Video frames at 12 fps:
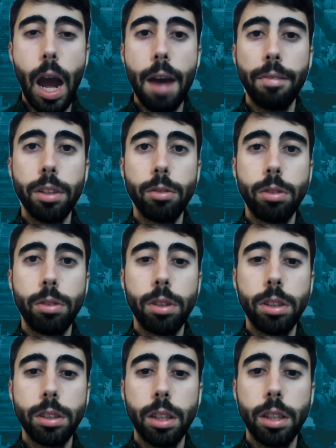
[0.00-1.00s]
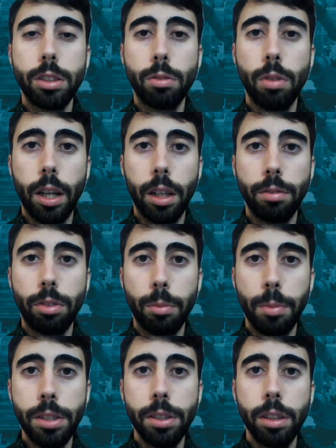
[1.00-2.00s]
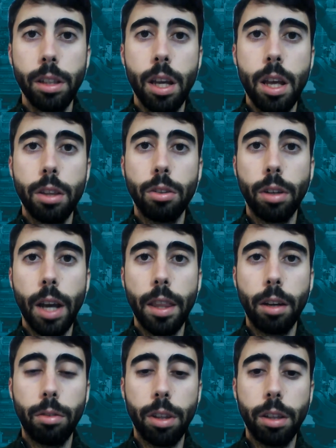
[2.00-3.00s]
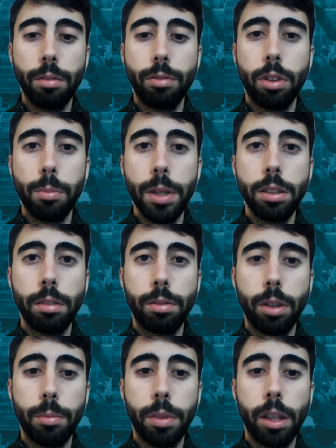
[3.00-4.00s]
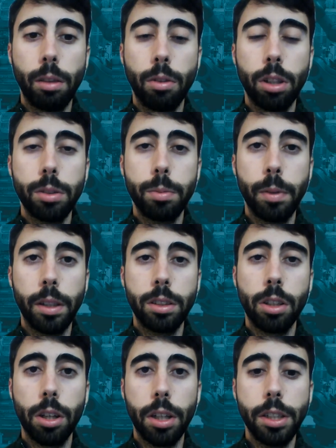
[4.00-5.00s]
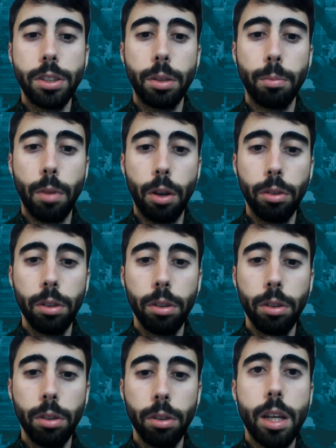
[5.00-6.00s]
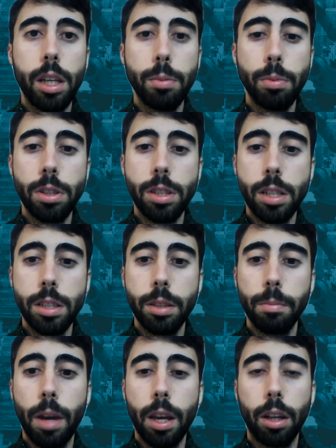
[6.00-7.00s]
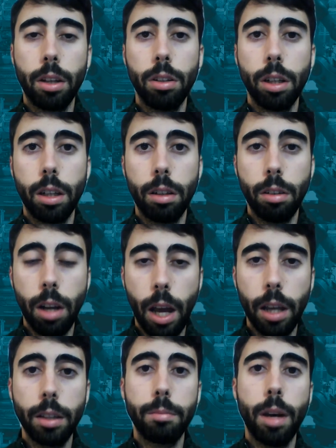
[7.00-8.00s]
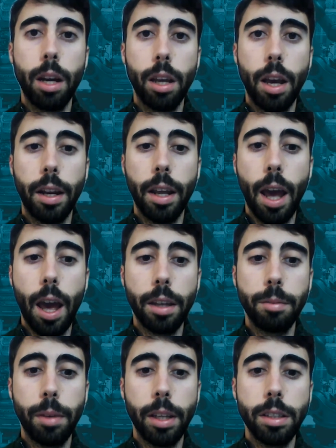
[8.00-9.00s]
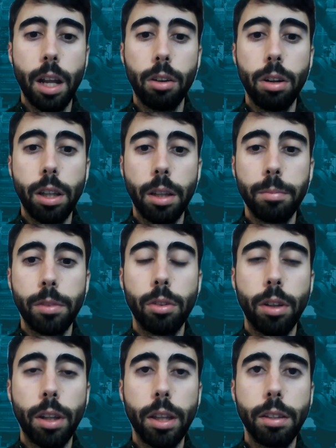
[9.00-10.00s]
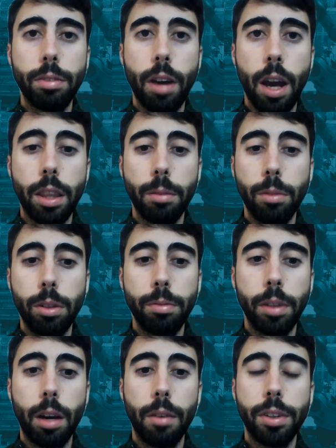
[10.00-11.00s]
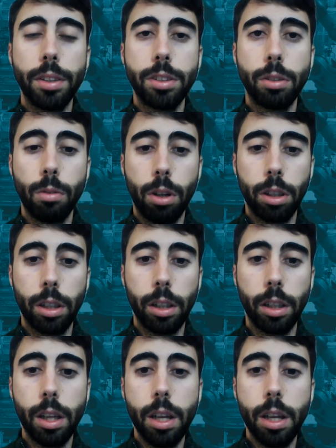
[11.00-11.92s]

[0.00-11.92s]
Afterwards, this tracking information, together with information from the workspace cognition module, is processed by an AI-based algorithm to identify the movement of each worker.